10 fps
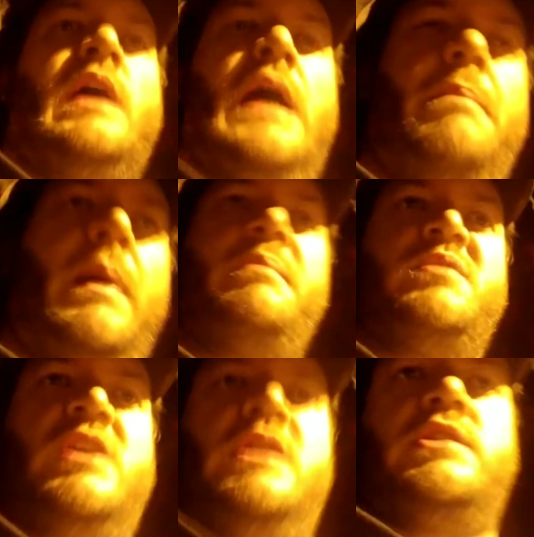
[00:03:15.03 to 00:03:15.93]
at Papa
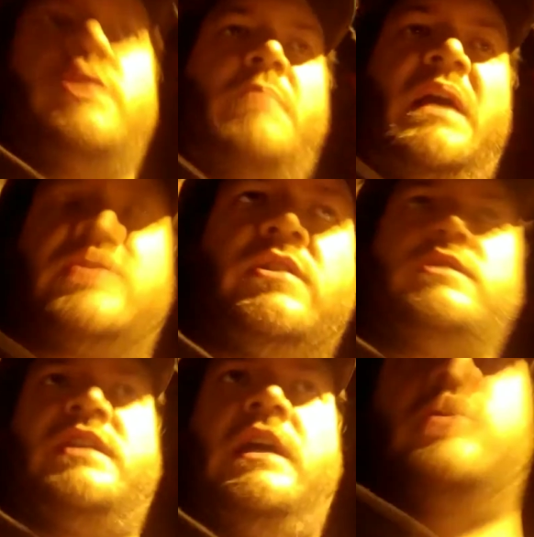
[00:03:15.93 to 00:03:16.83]
John's are based
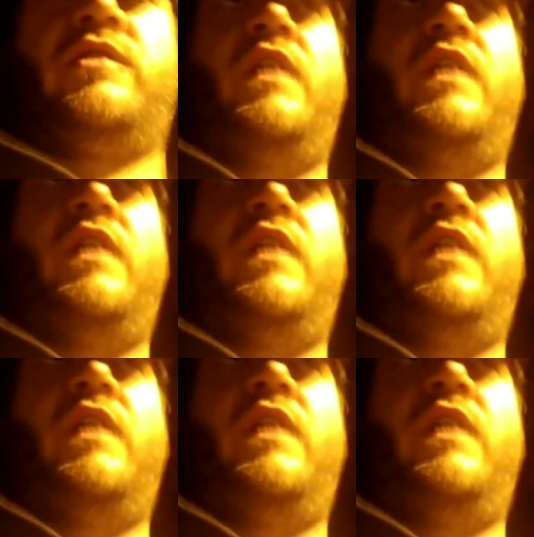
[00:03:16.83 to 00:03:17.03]
on sales